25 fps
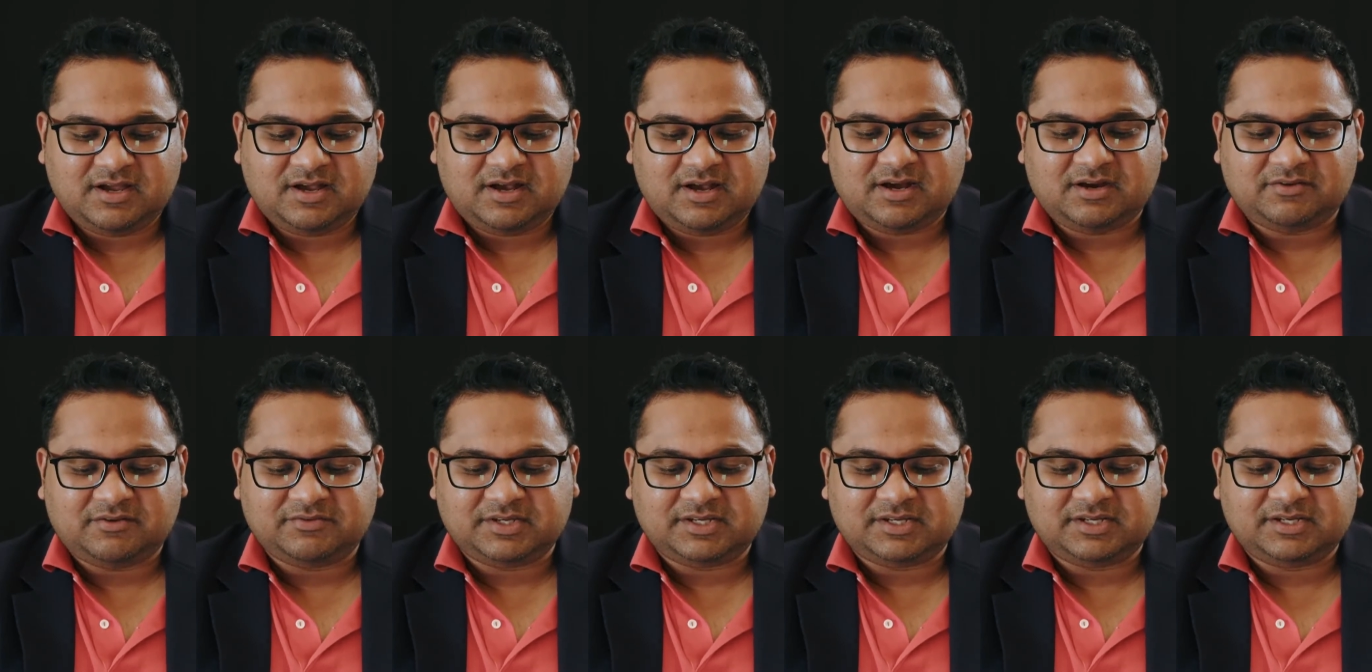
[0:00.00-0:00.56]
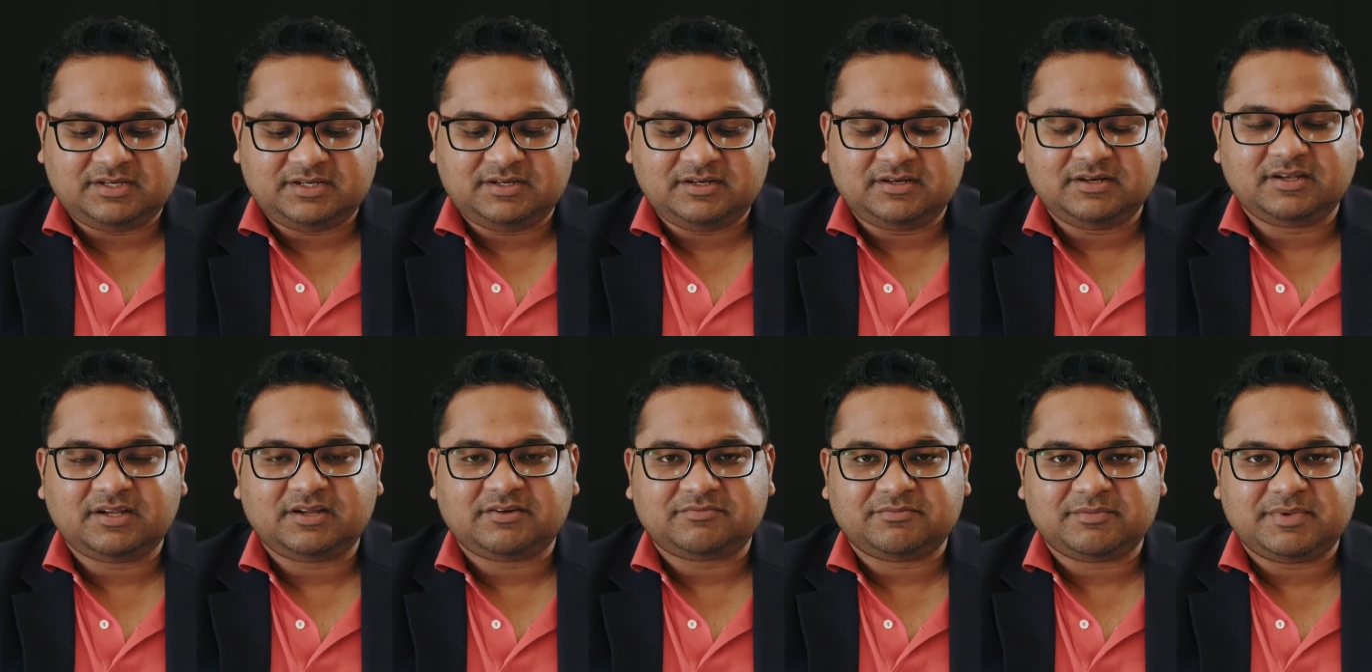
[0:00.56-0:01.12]
of the
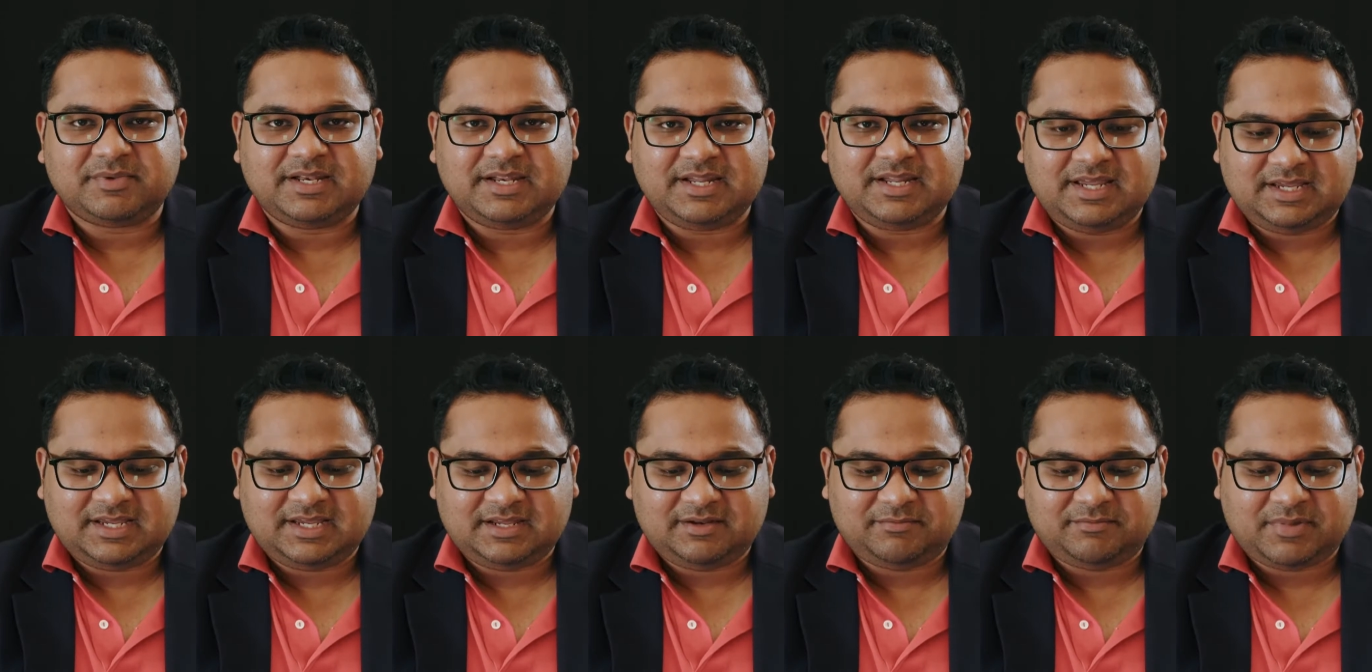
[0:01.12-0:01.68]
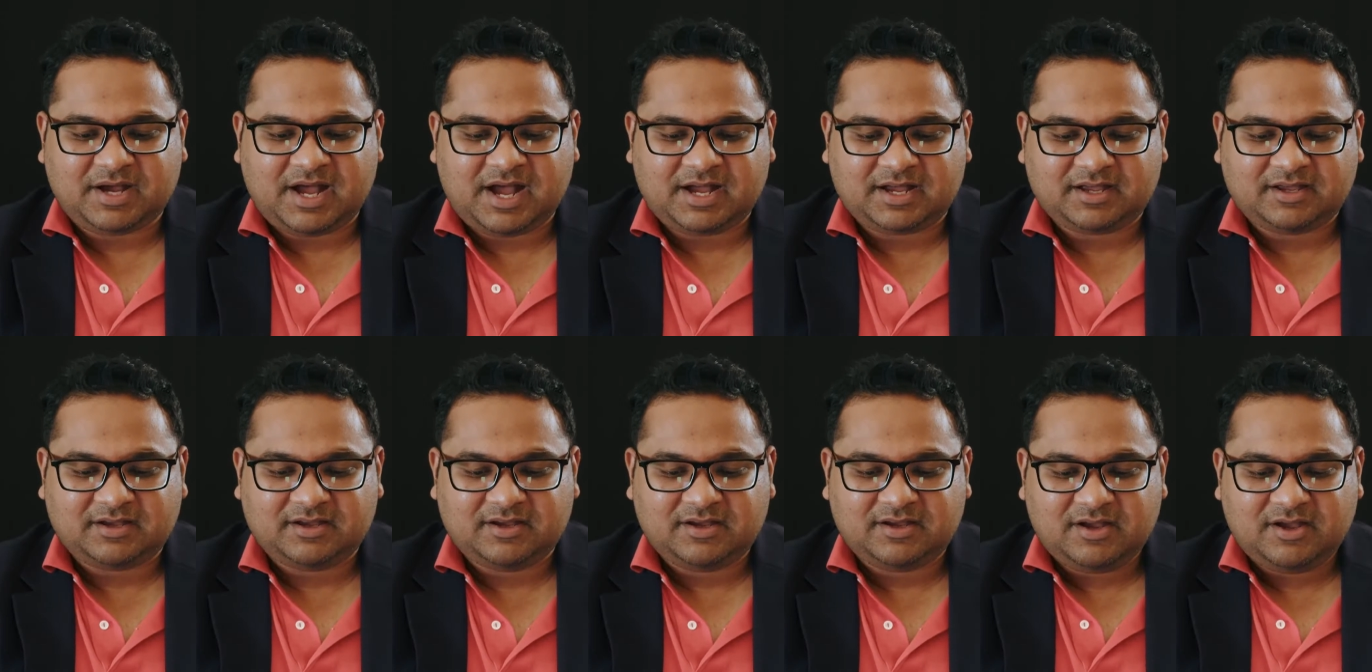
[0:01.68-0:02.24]
curl of my naked back,
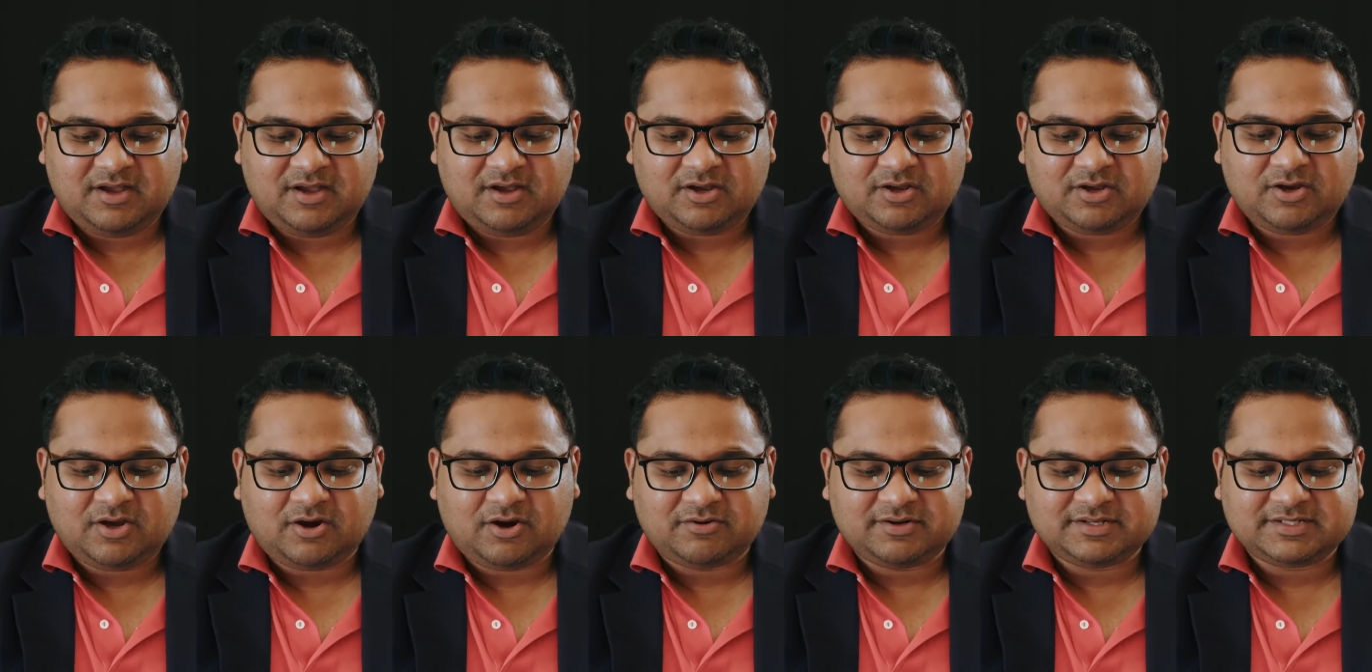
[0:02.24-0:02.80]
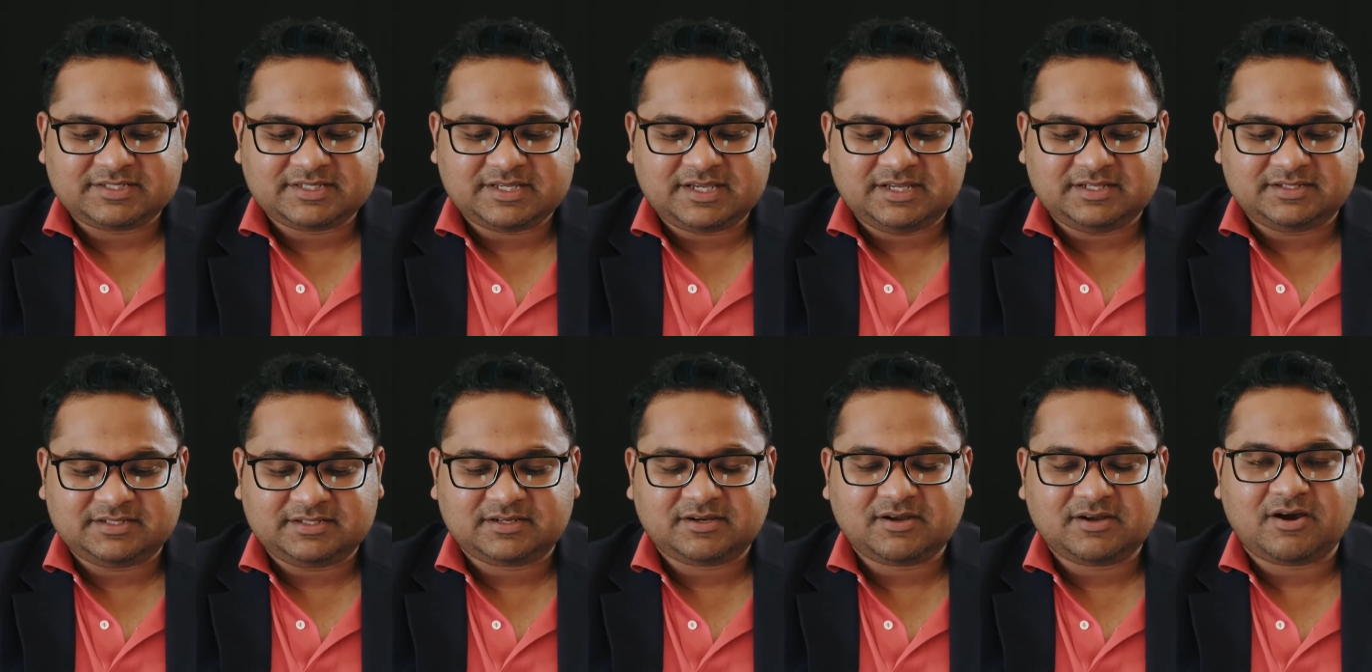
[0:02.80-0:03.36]

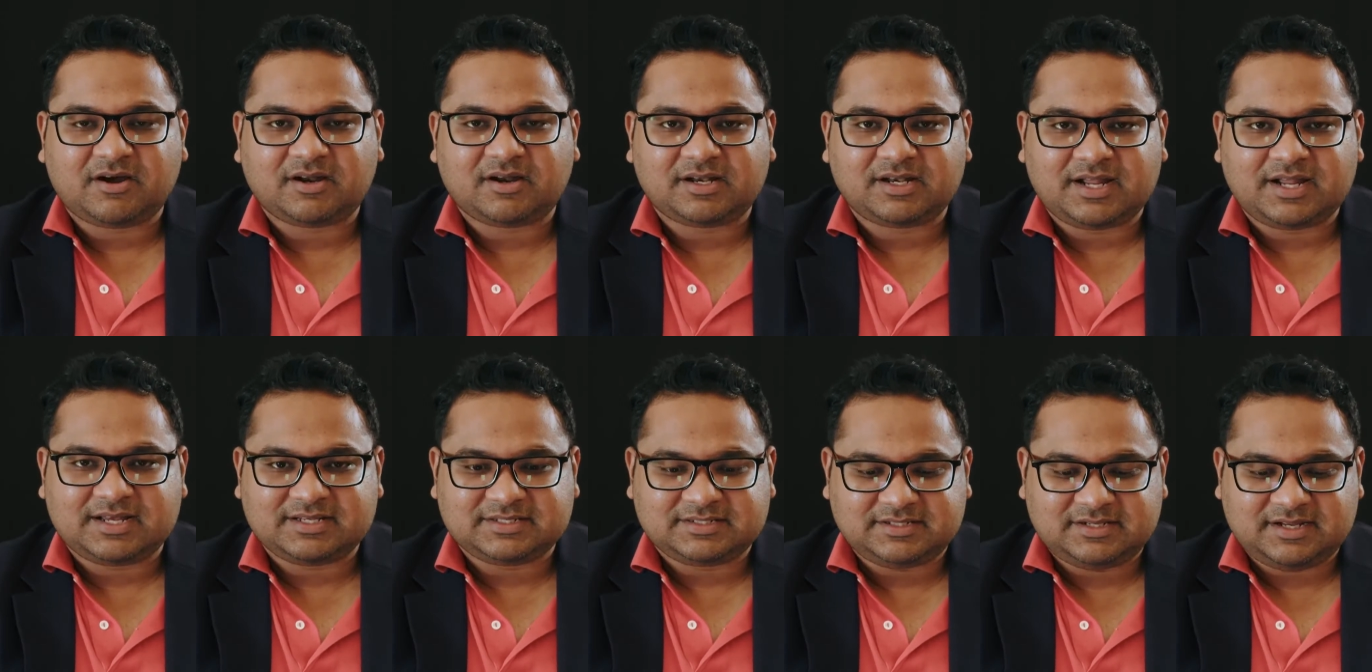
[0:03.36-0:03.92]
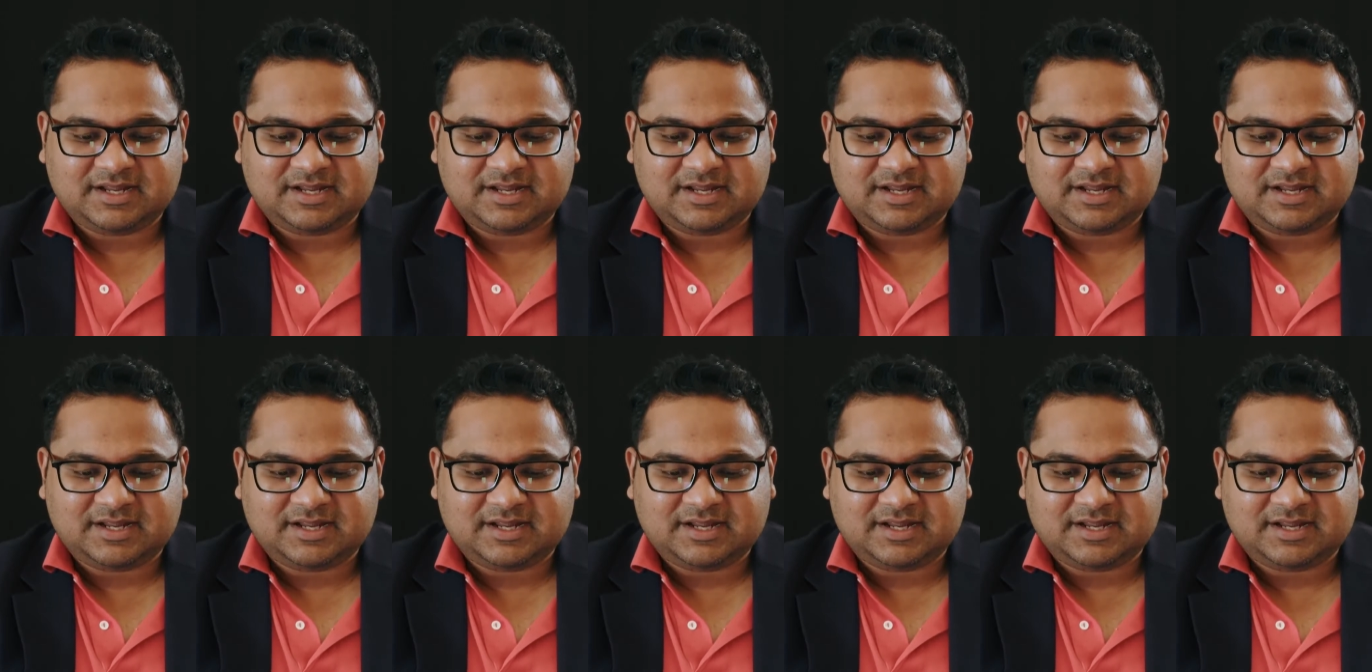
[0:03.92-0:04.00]
coruscated cutlass in